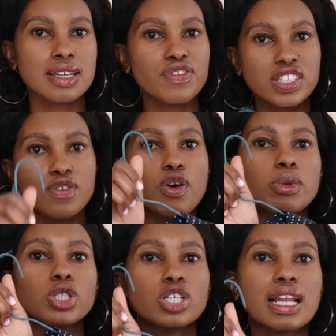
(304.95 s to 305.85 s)
If it's a
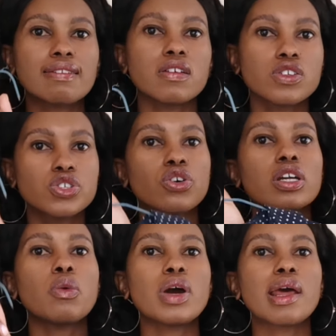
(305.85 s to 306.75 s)
formal shirt like this, you're
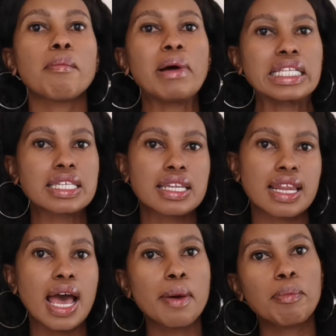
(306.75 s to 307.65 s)
gonna wanna button it
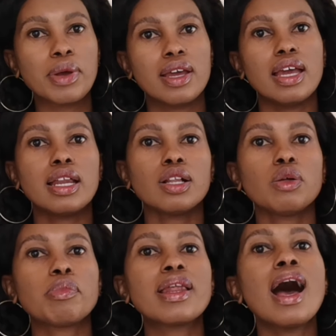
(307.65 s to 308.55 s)
up a
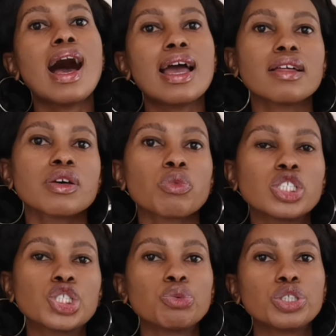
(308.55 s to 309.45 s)
little bit higher than
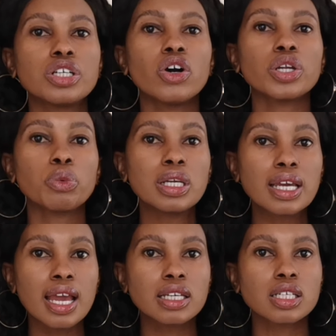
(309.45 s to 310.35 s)
what you would on a
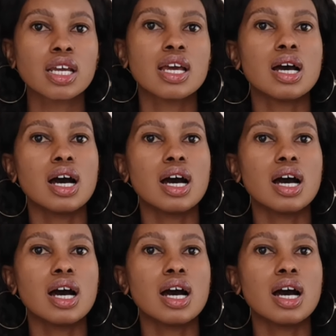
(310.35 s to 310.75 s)
weekend.